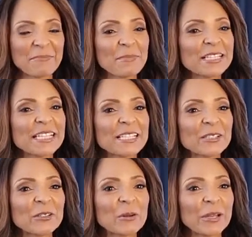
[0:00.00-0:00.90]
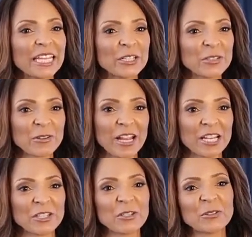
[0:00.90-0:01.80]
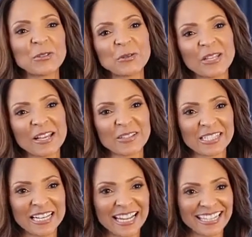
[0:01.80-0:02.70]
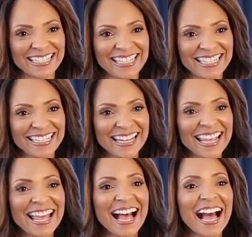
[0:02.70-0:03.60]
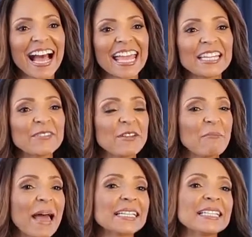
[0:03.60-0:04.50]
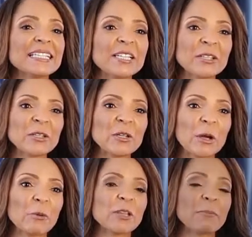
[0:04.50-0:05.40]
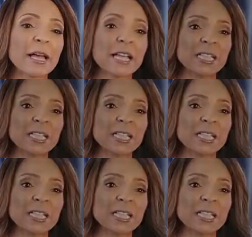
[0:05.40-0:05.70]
I'm Mrs. Illinois International 2019. I live in Matteson, Illinois with my